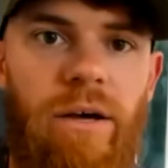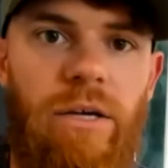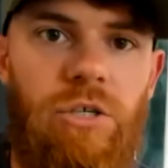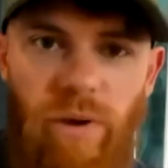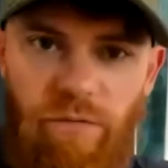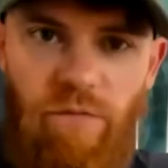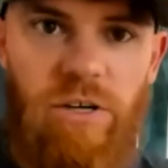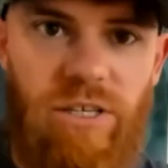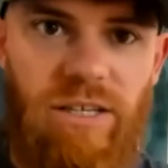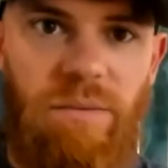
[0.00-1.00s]
So we
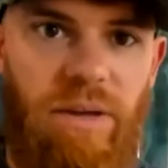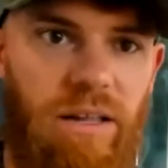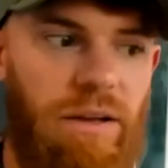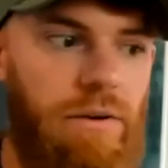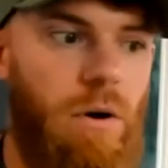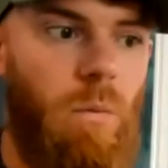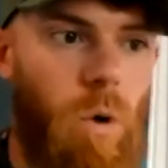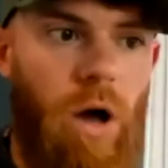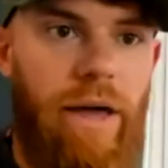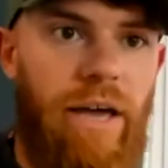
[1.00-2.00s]
first need to be clear on
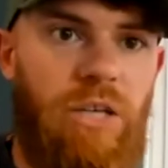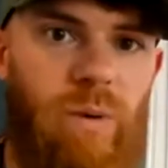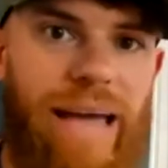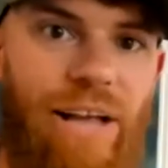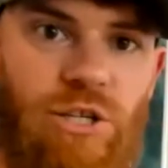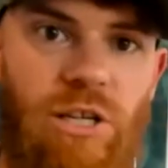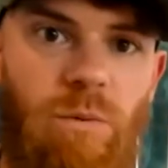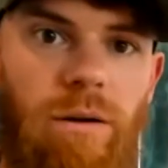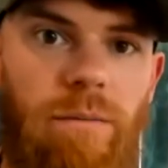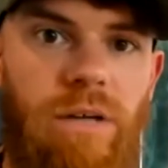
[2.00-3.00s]
what it is we actually
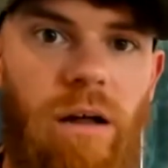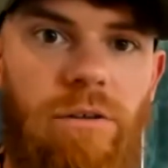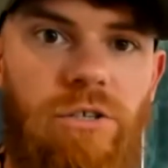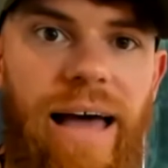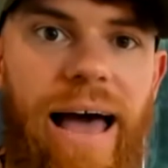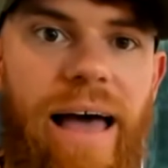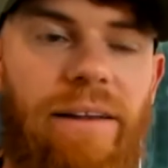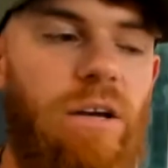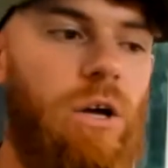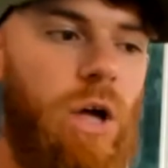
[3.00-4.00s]
want them to understand